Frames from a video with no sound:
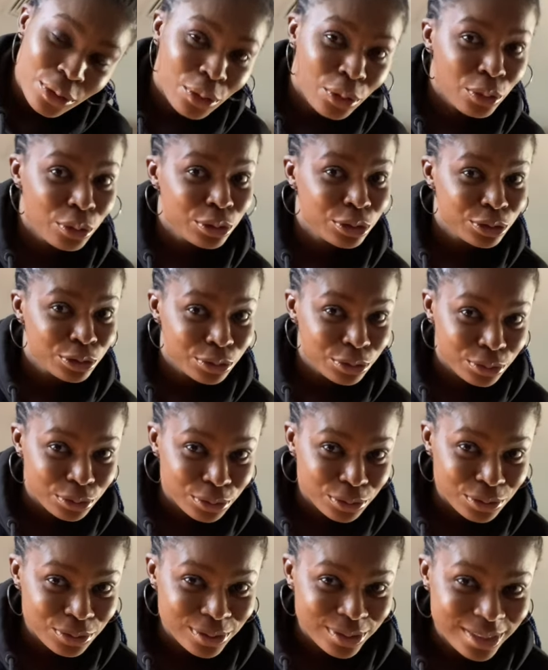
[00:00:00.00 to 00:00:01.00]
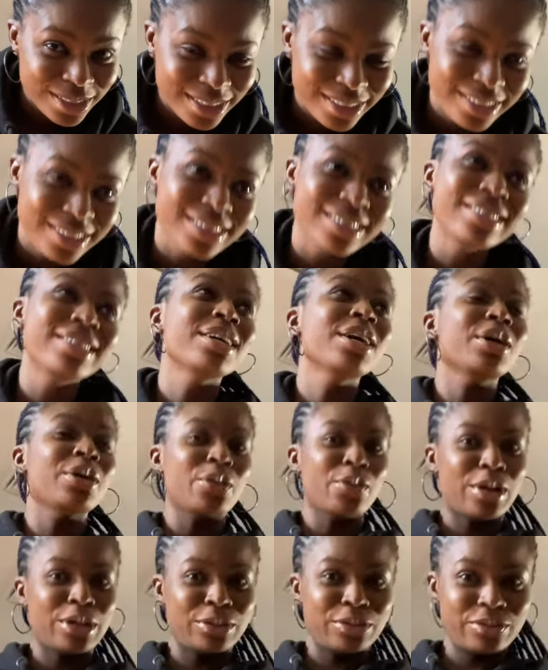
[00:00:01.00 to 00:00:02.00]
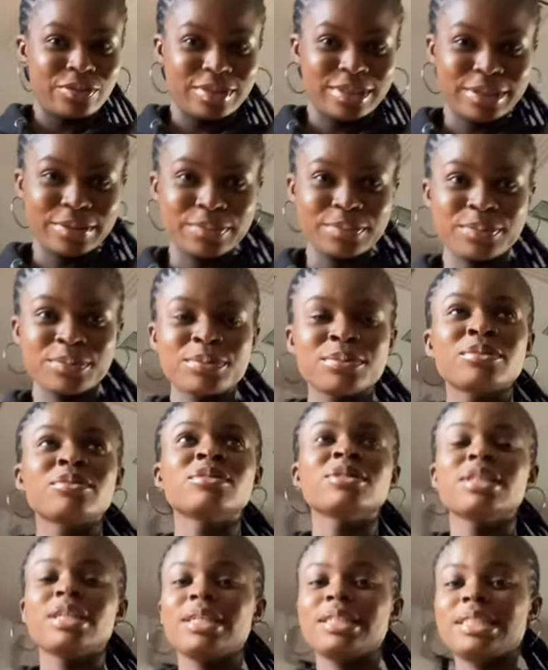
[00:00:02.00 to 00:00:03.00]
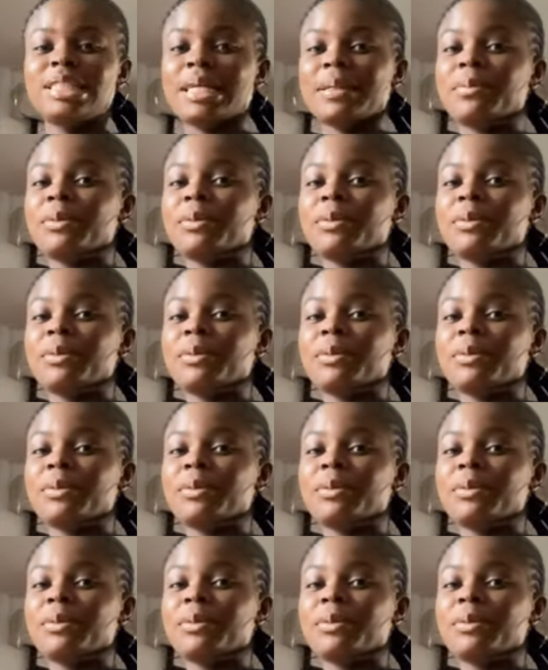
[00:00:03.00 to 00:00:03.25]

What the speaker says: or euros. One of them. There are